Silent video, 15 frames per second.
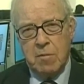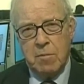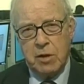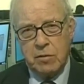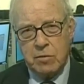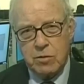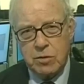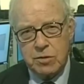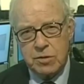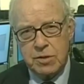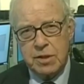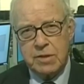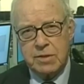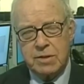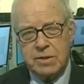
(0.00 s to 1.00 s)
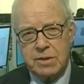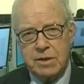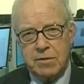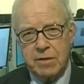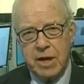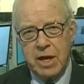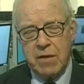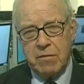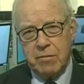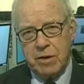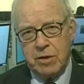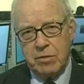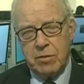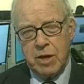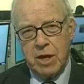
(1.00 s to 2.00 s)
But of course, it's grave
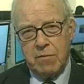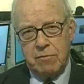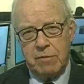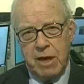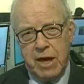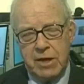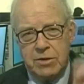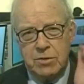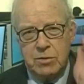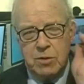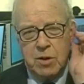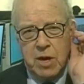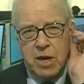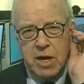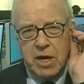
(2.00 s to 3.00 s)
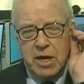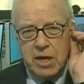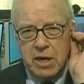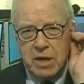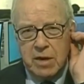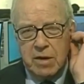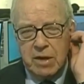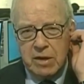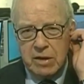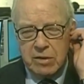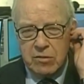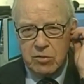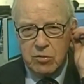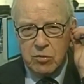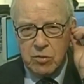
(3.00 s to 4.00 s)
when you have had to
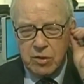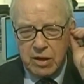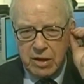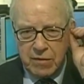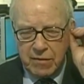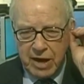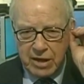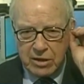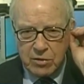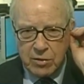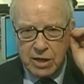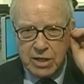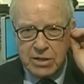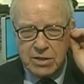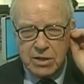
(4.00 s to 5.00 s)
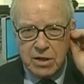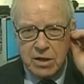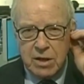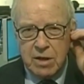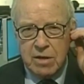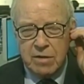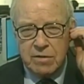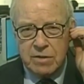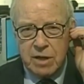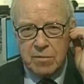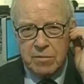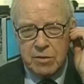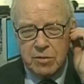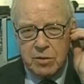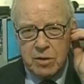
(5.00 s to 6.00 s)
uh, to evacuate uh,
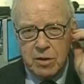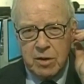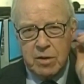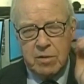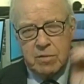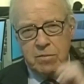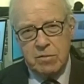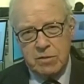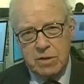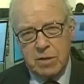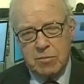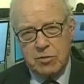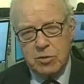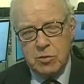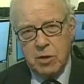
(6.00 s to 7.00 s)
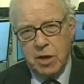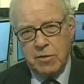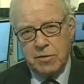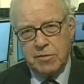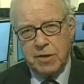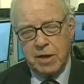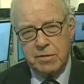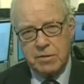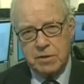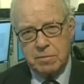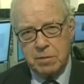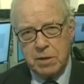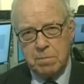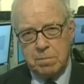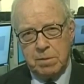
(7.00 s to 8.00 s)
some uh, some
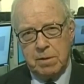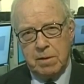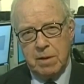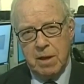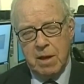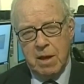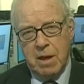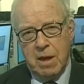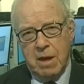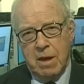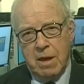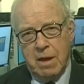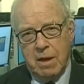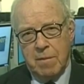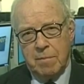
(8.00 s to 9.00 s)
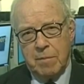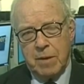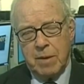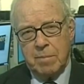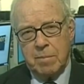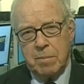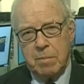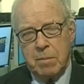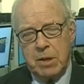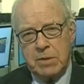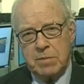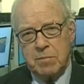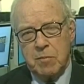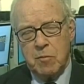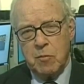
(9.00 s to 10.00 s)
200,000 people. Um,
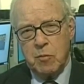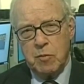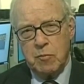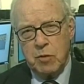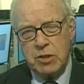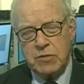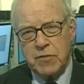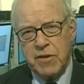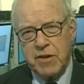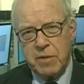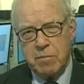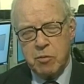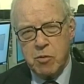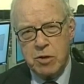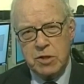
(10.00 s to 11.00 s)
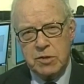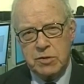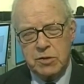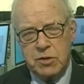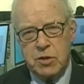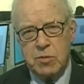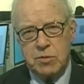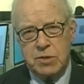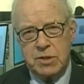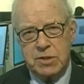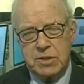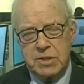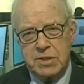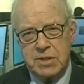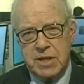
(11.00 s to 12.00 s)
but what's very important to
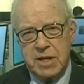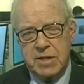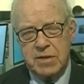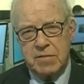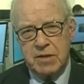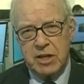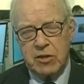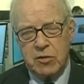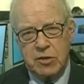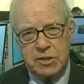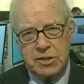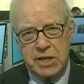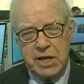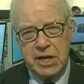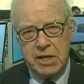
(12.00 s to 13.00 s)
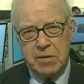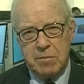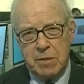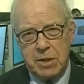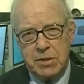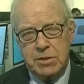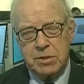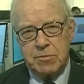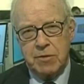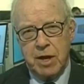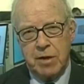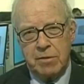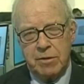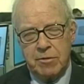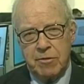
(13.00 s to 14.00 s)
notice is that the containment
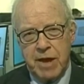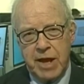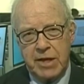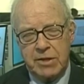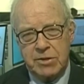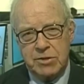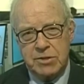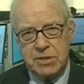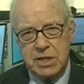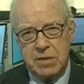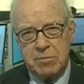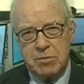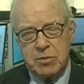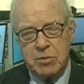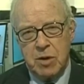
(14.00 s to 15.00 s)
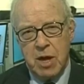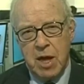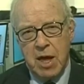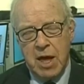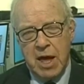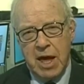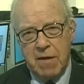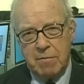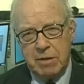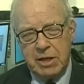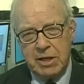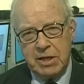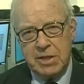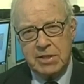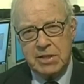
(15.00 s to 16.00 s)
around the reactor seemed to have
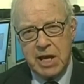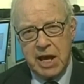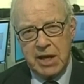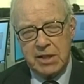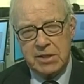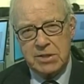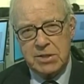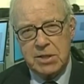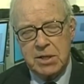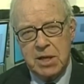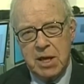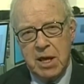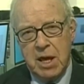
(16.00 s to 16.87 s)
been intact.